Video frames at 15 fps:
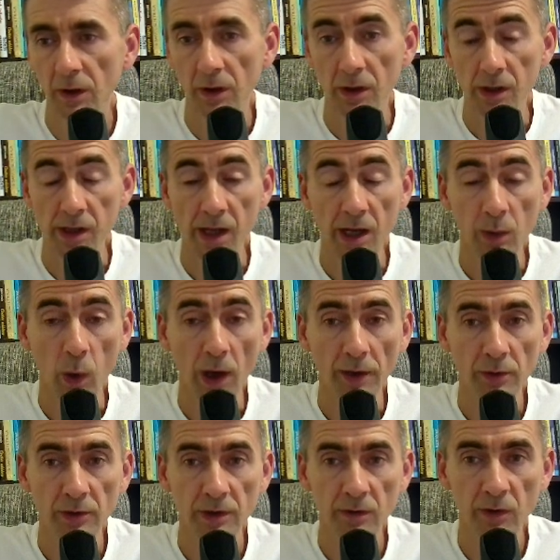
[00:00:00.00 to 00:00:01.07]
Yeah, and white
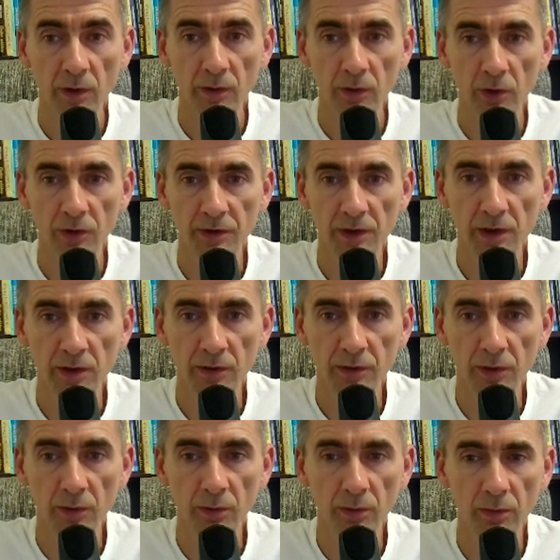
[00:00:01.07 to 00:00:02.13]
could even continue to